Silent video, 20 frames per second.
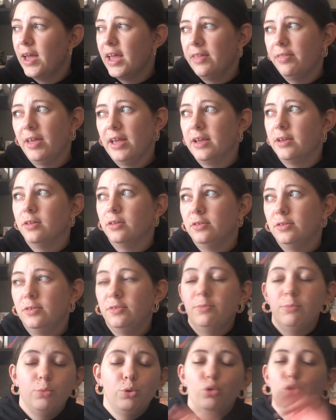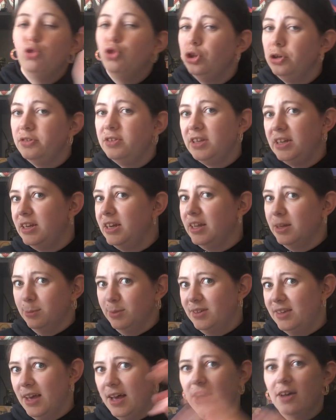and like losing
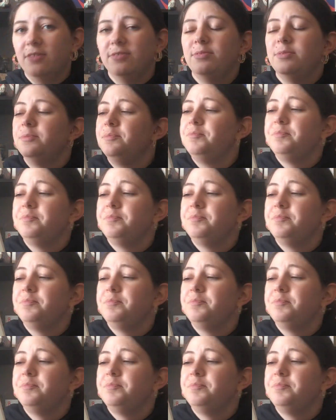himself.